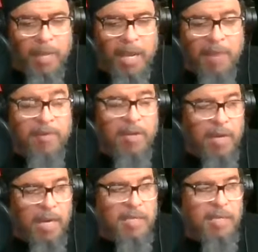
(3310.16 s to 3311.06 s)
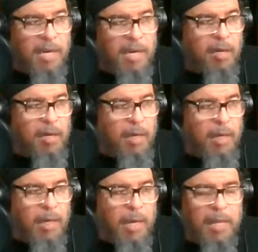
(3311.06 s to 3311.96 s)
having you guys there
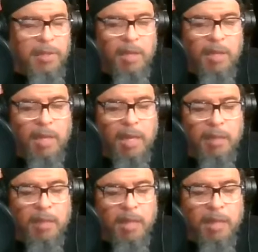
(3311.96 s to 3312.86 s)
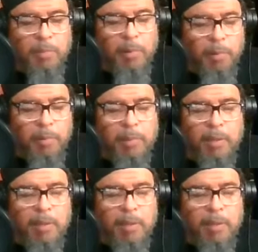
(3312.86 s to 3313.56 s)
at the expo